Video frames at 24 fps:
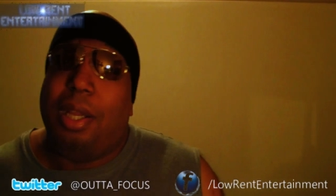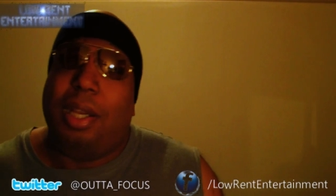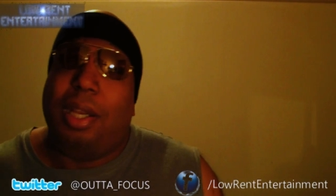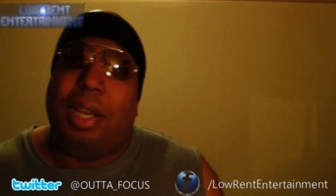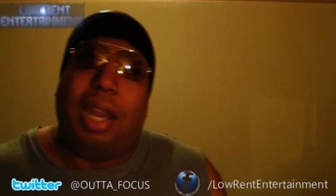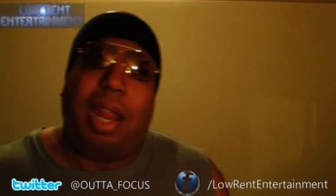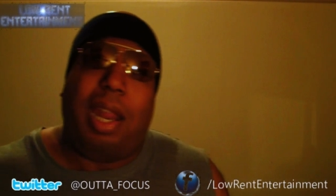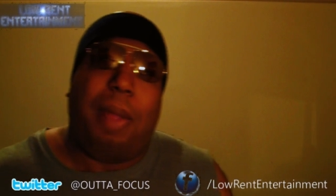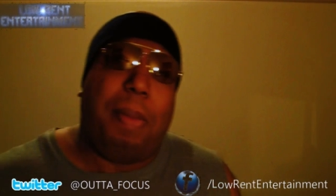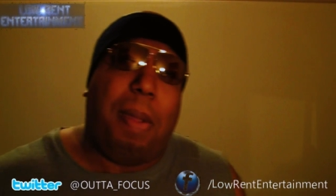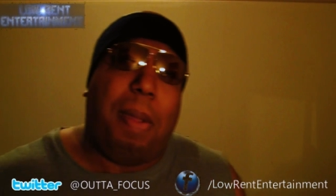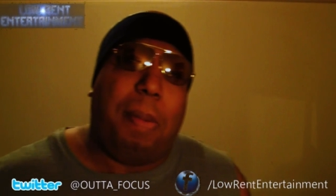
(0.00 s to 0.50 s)

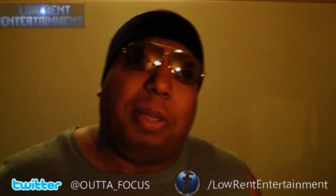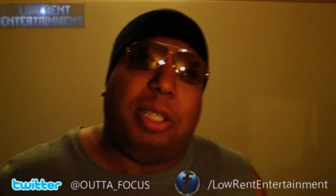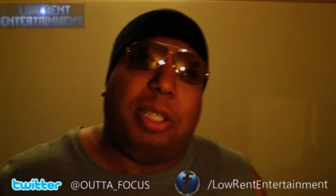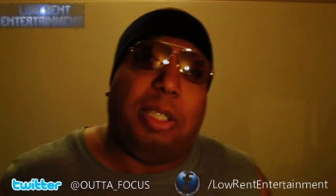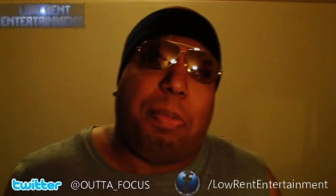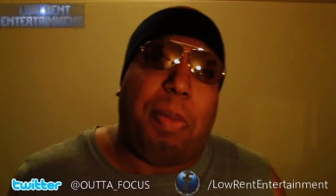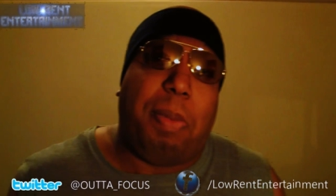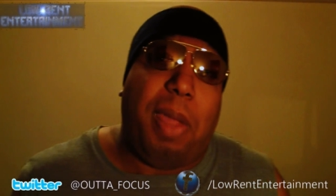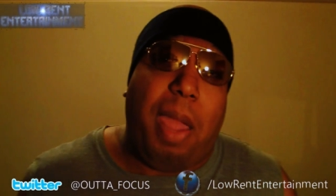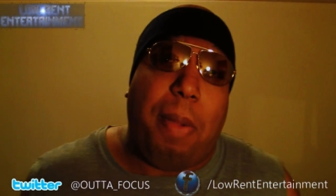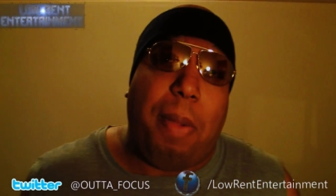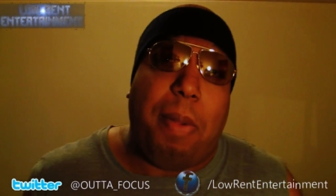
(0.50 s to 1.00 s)
Now, that may be
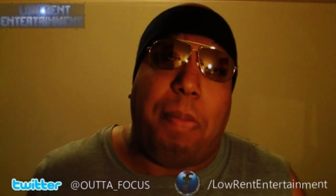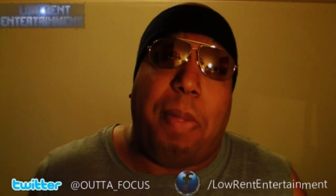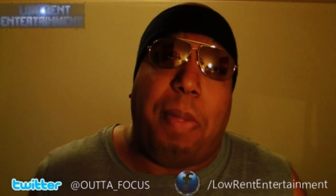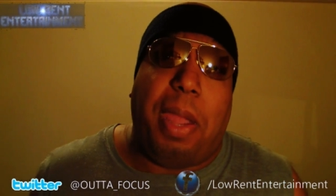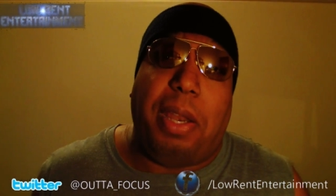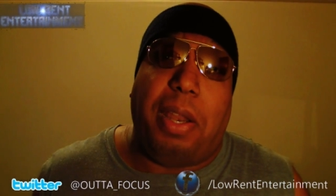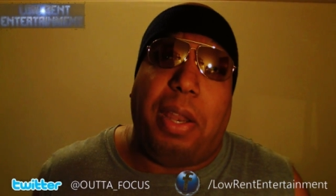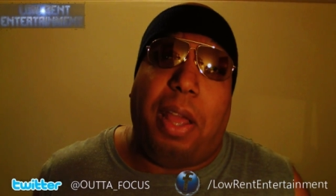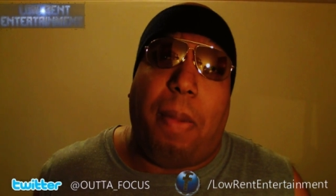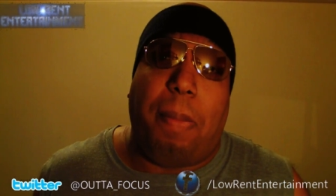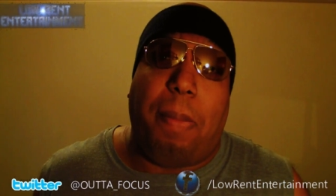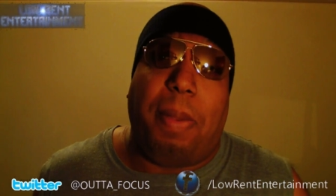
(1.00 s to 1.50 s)
spam, it
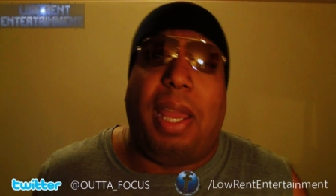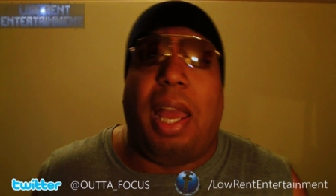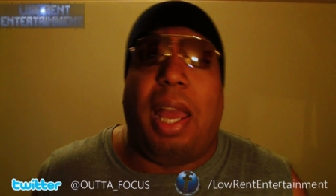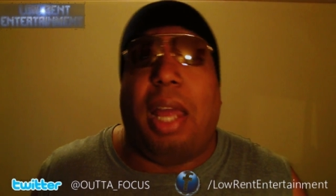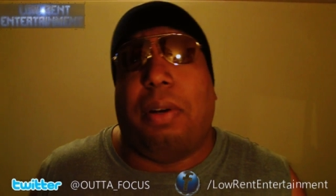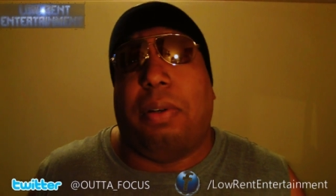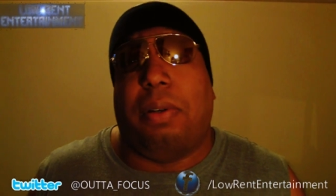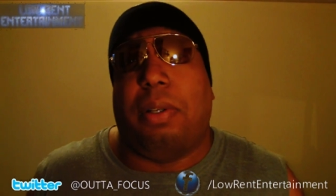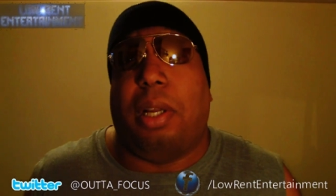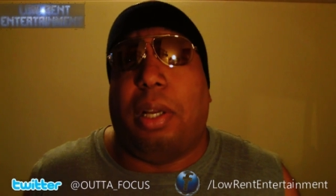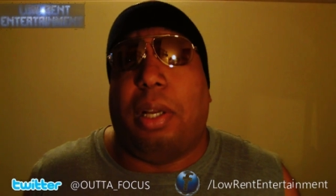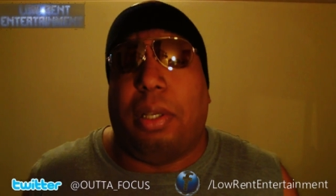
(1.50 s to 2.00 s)
may not be, I
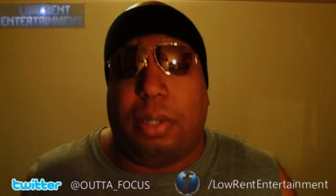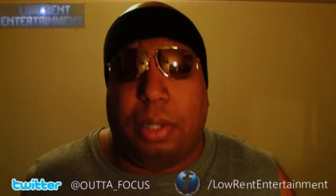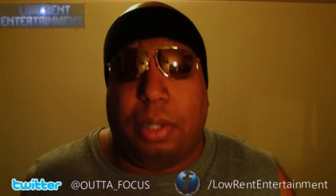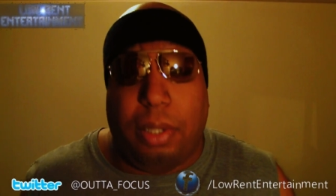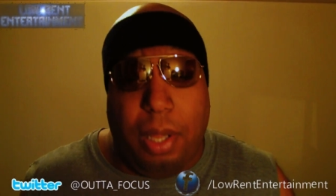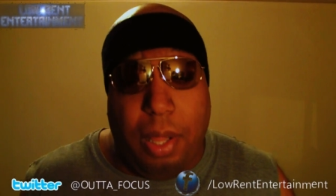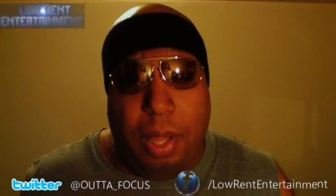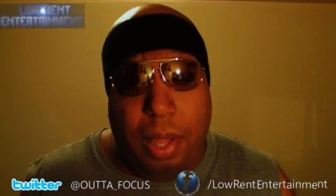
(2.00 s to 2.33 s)
don't know.